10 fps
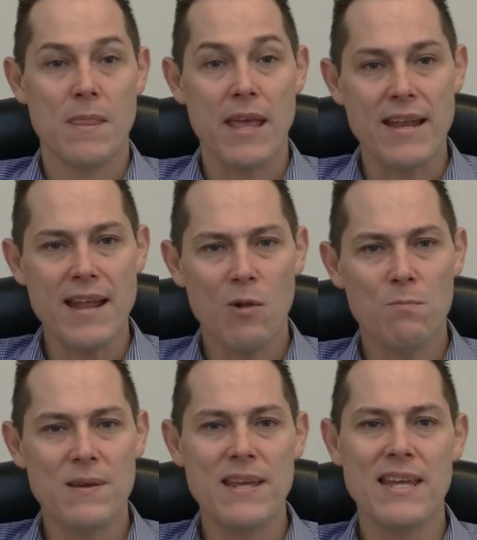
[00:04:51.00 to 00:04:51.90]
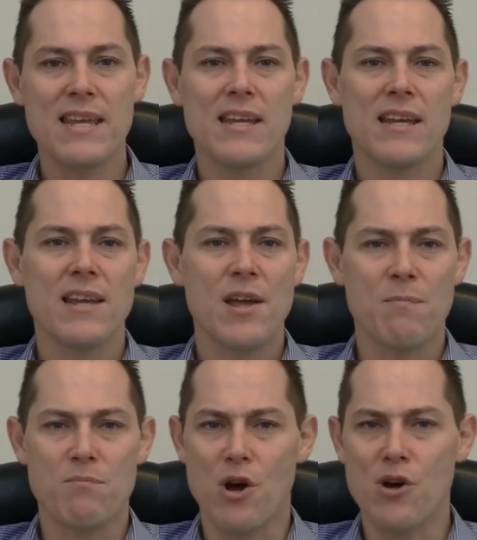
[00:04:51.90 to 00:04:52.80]
NLP,
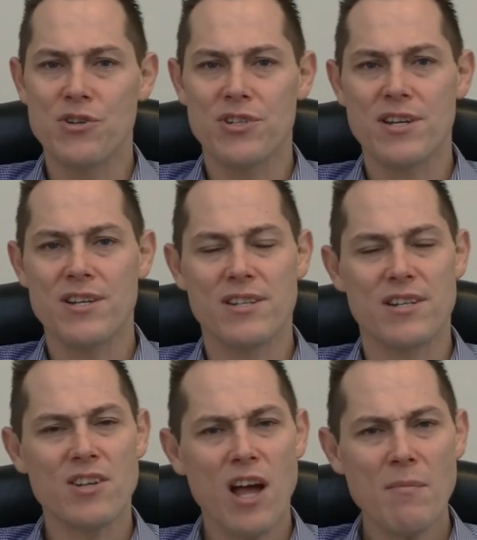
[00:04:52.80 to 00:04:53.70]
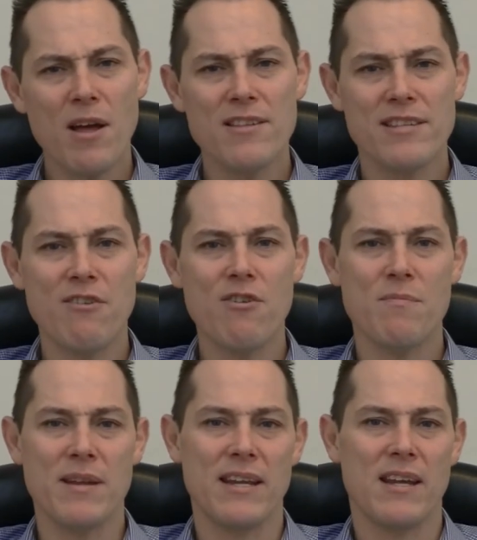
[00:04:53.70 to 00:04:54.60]
hypnosis and timeline
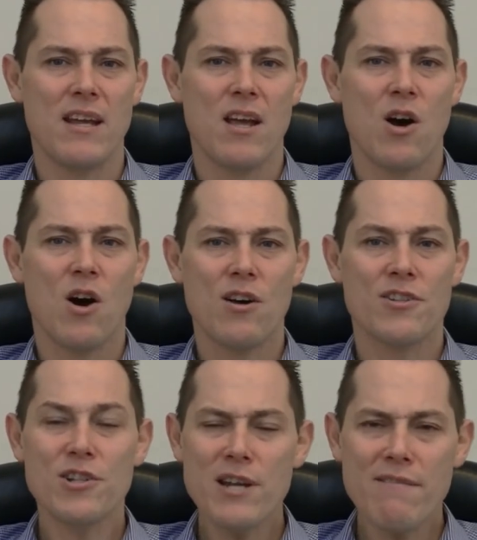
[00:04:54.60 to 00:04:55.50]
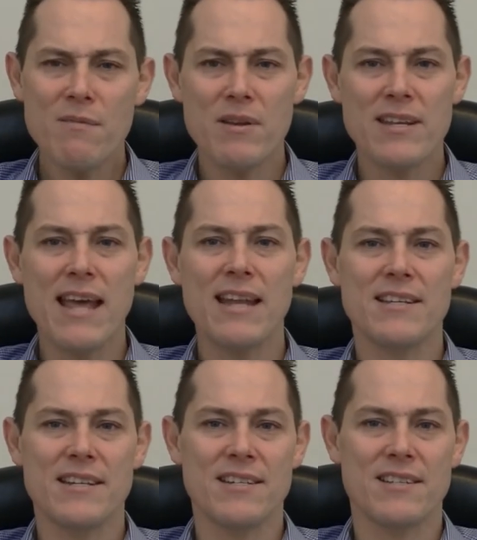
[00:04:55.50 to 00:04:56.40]
therapy are three of the
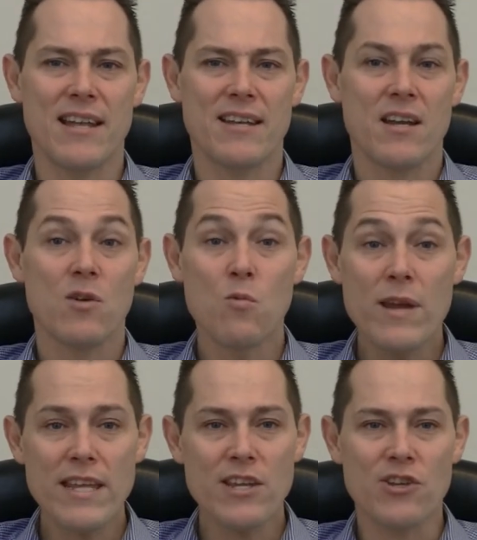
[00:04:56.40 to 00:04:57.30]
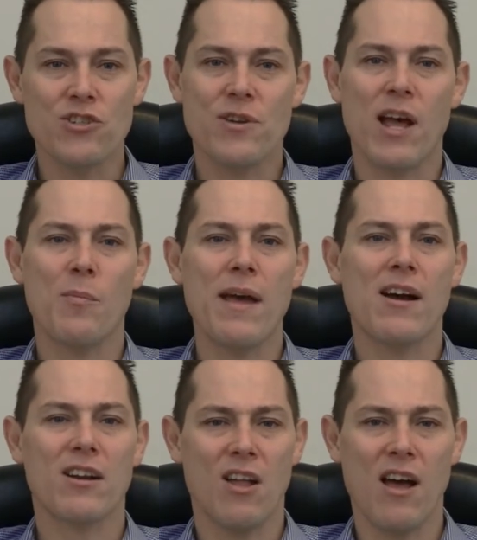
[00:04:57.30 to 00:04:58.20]
modalities that we use to help
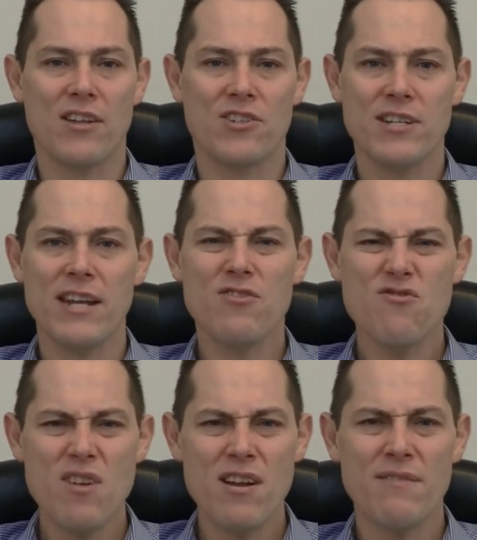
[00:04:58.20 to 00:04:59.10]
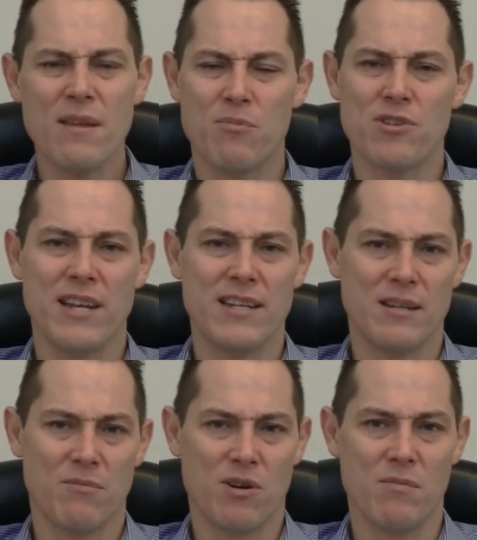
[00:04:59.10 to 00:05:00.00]
our clients to get rid of their
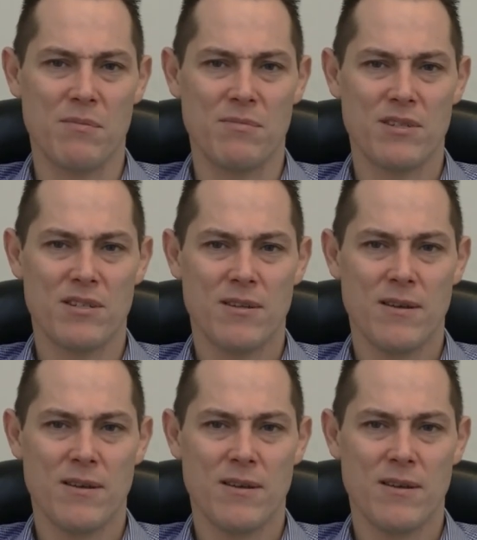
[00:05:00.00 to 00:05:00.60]
presenting problems.